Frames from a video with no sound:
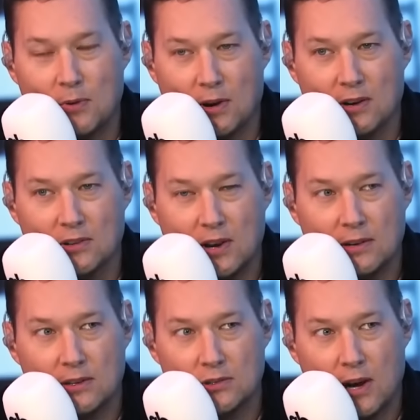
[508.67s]
We're
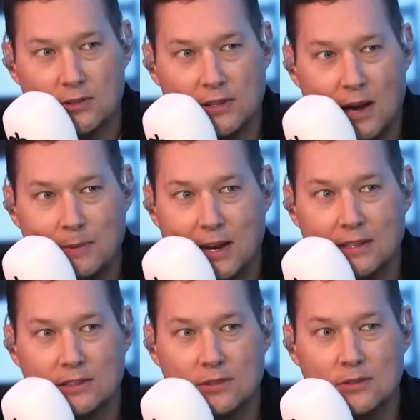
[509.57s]
contractually
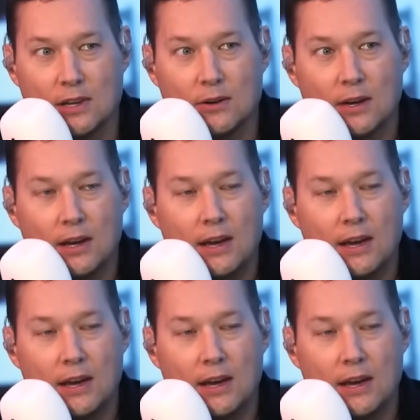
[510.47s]
obligated to do so,